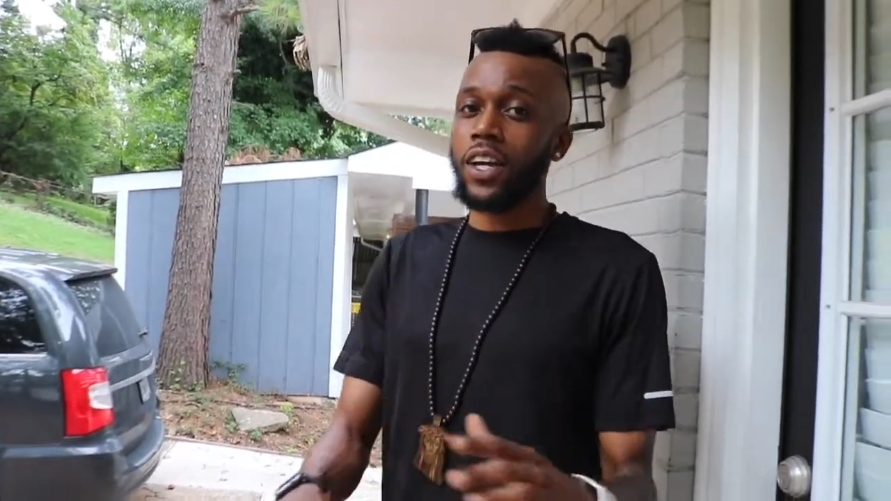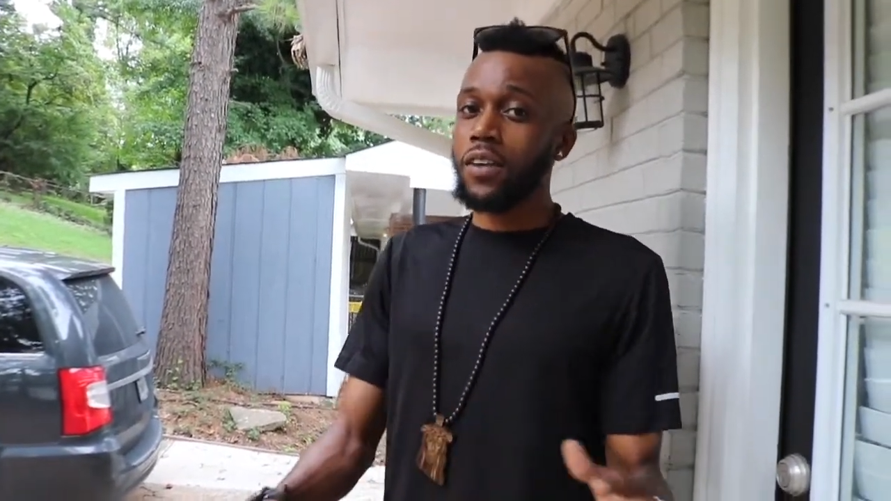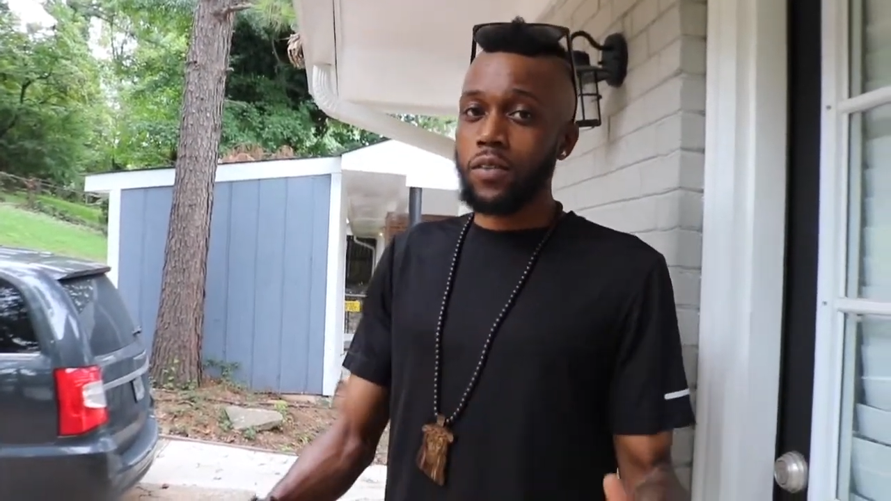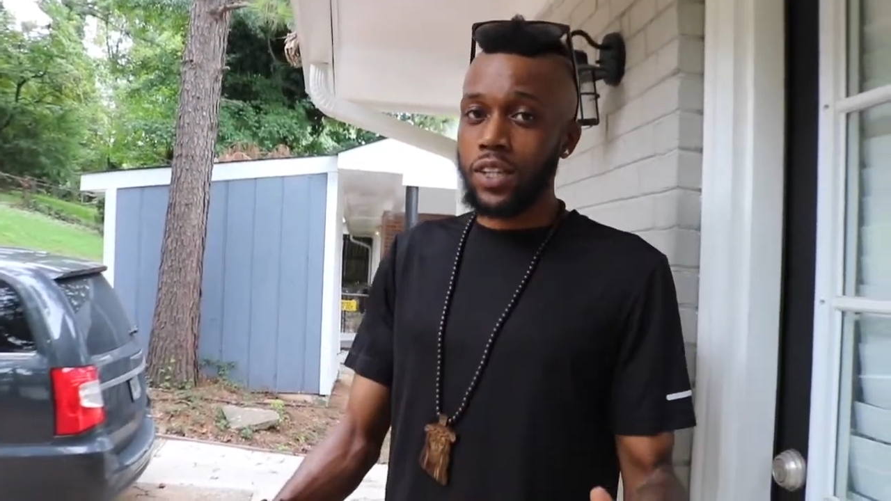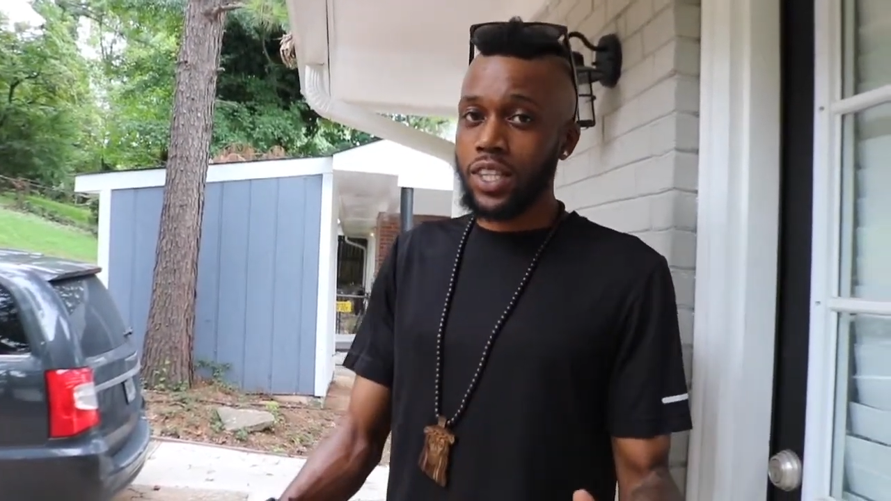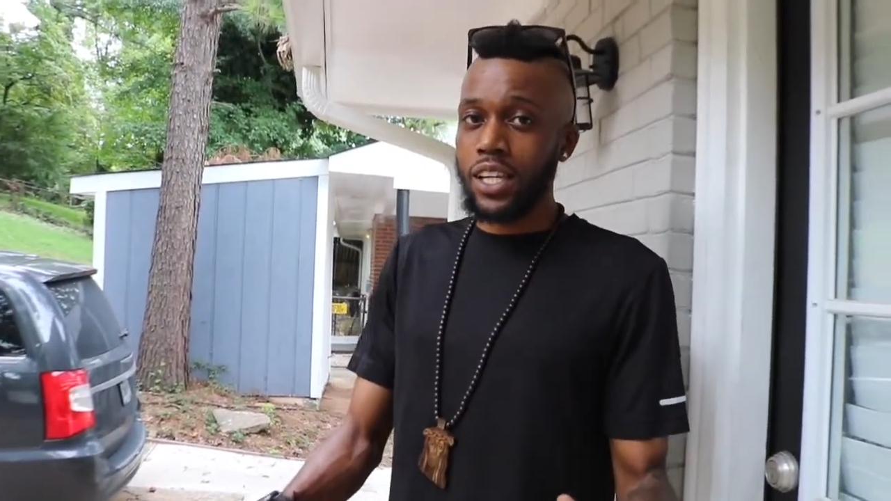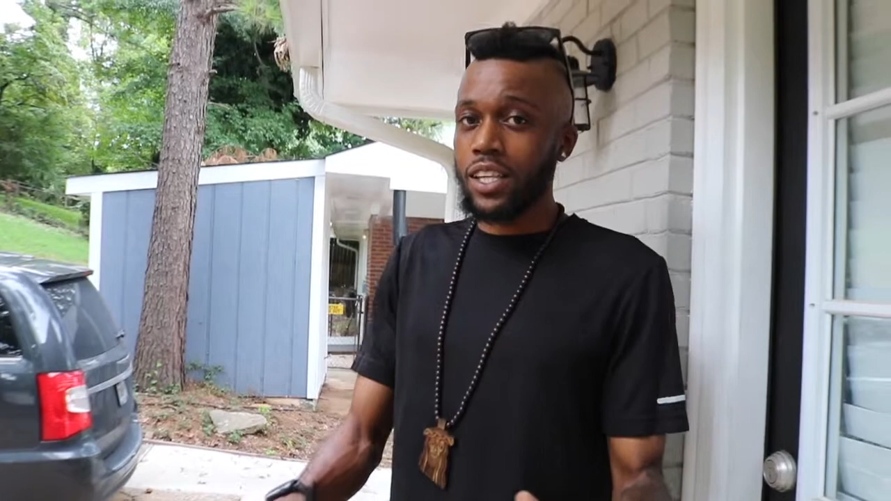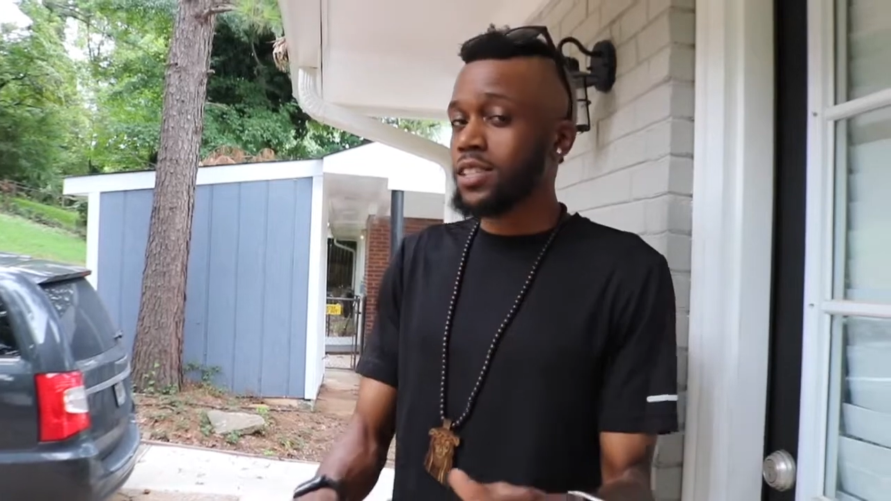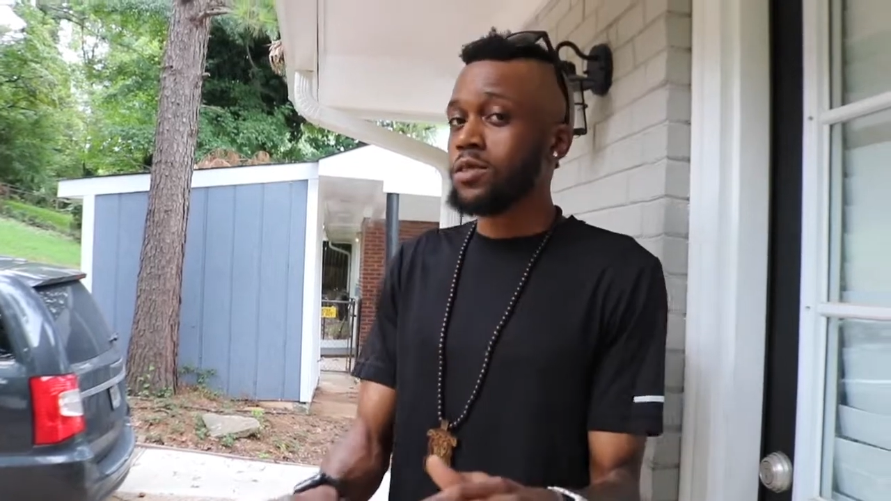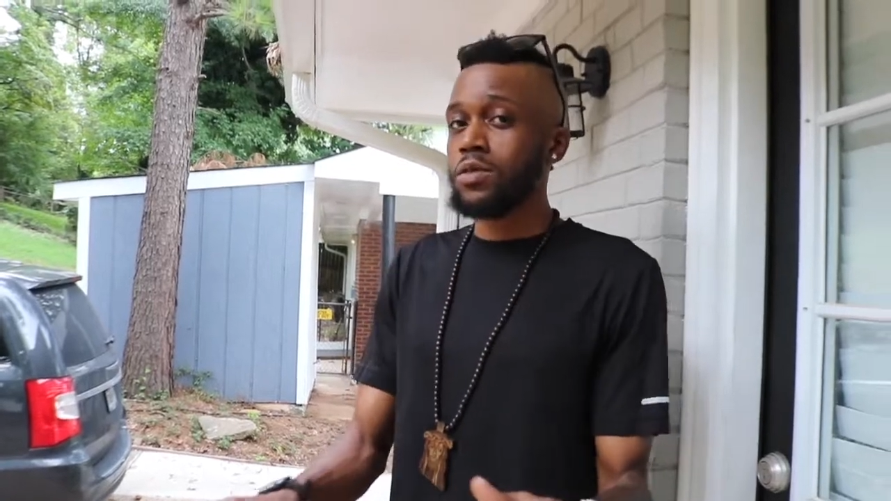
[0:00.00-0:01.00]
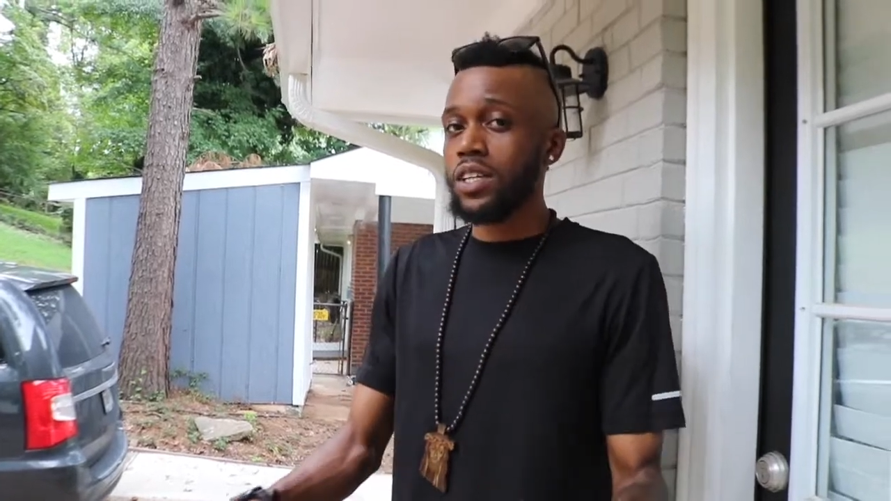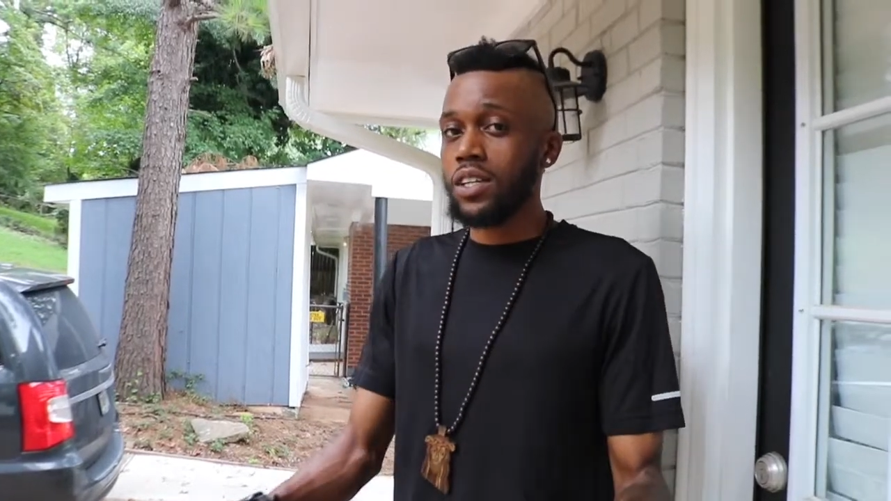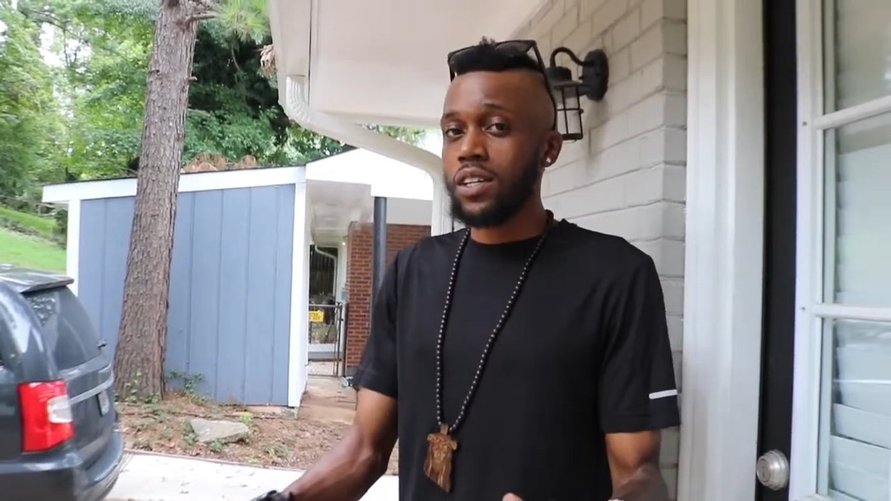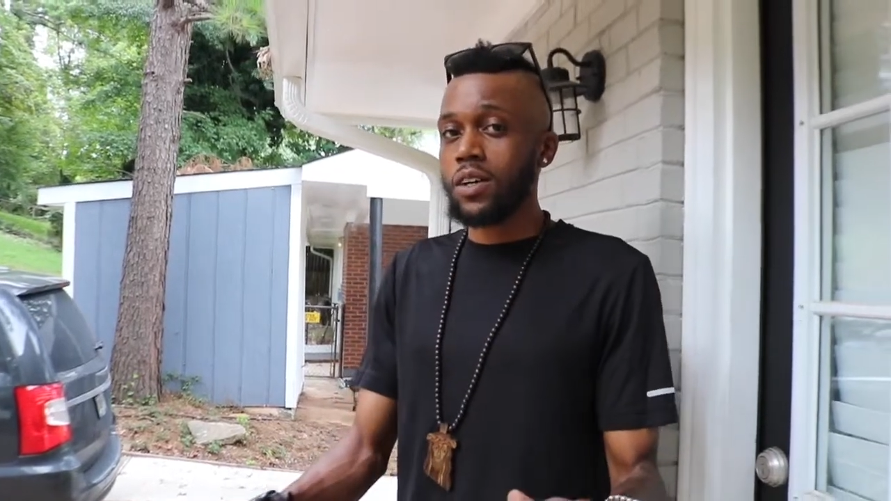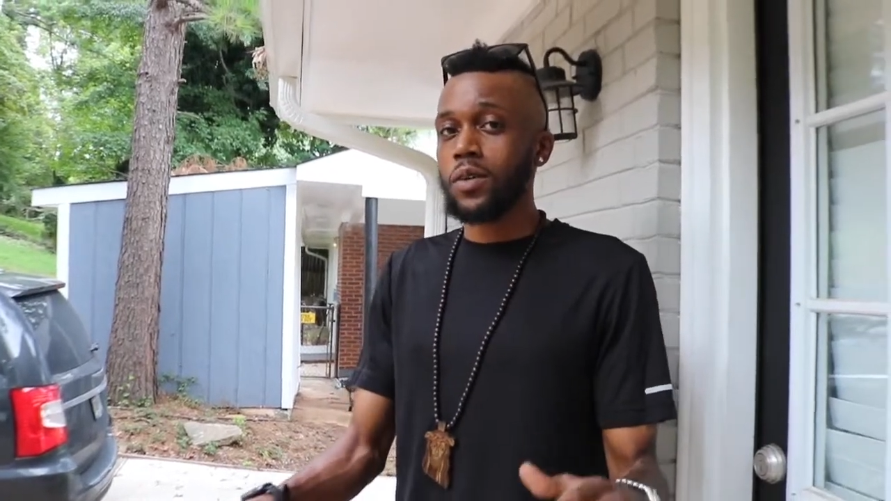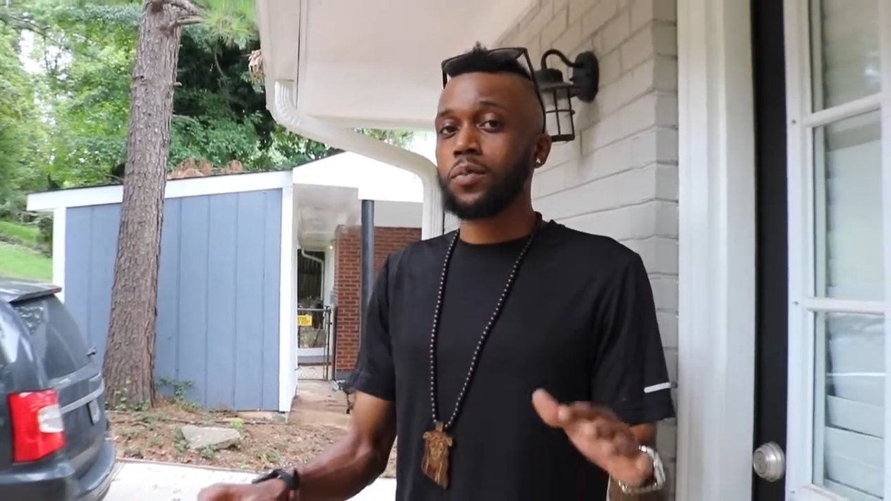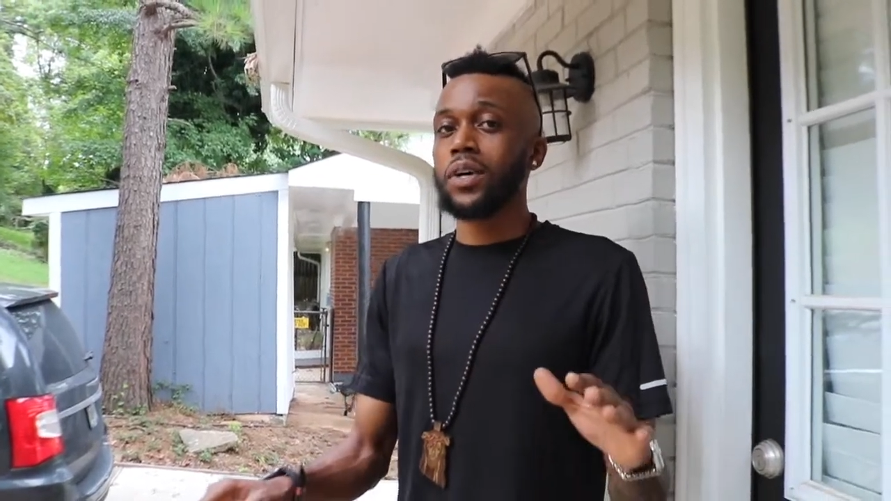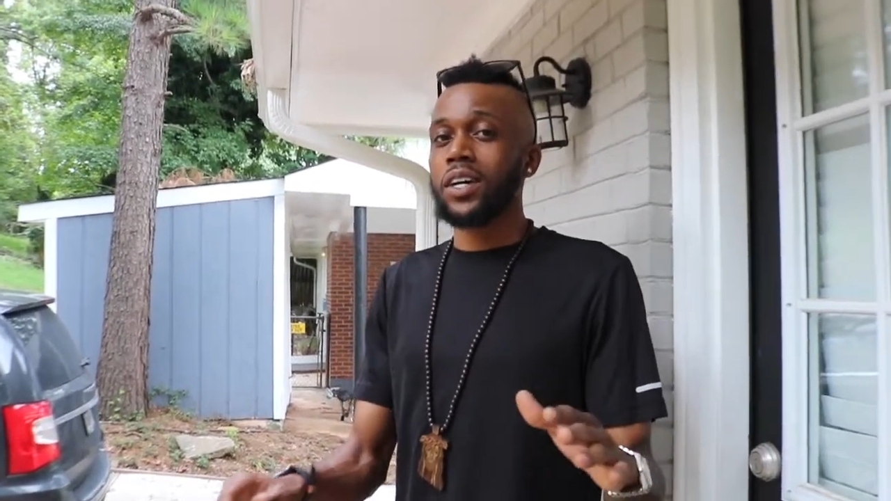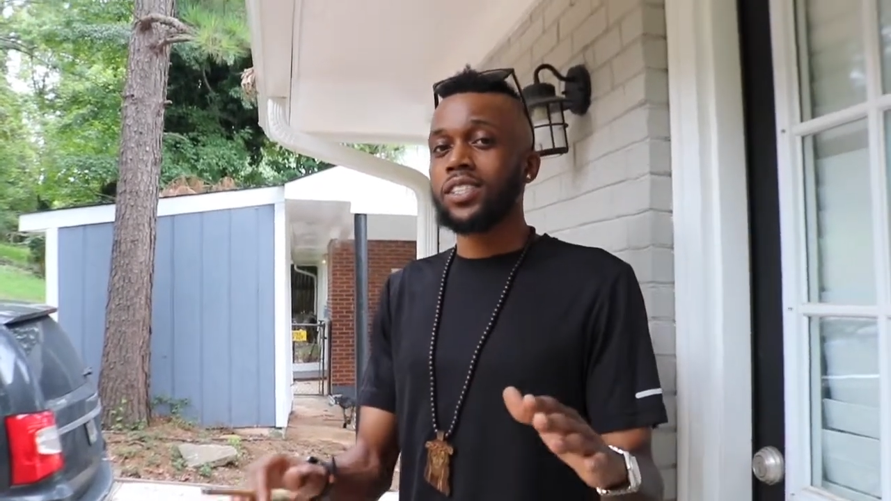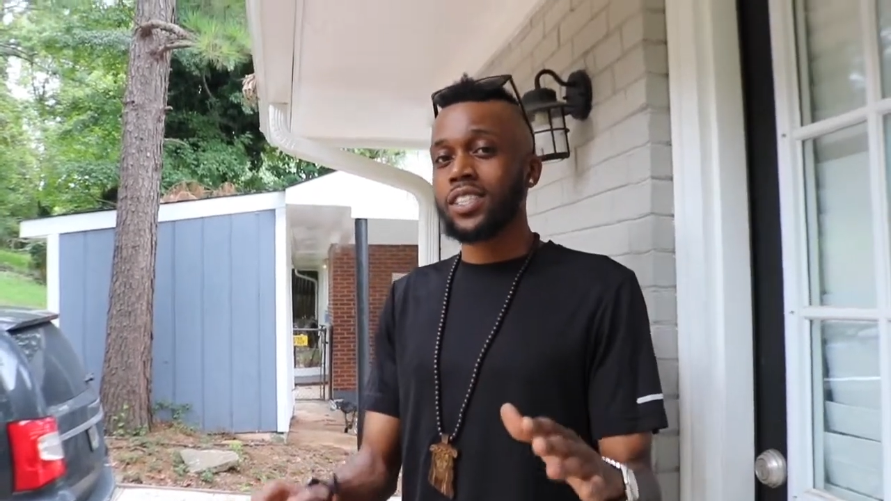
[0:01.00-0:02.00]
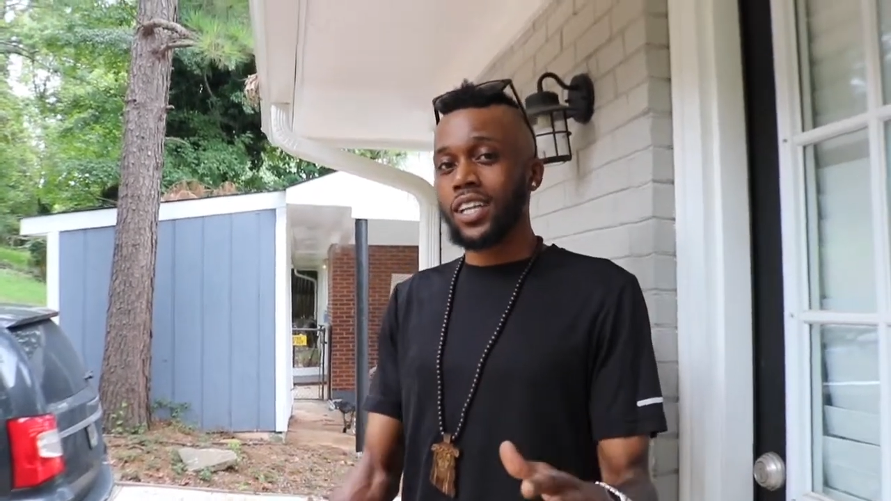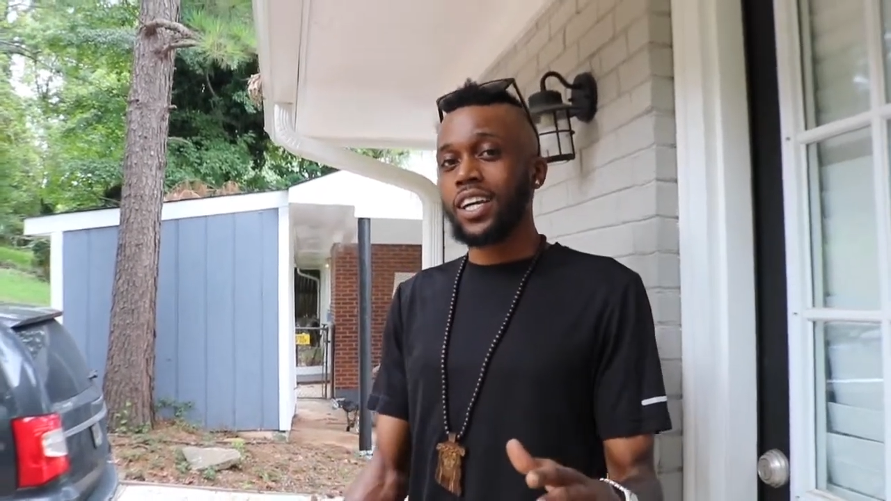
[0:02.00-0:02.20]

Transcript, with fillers: everything that you need to know to pass your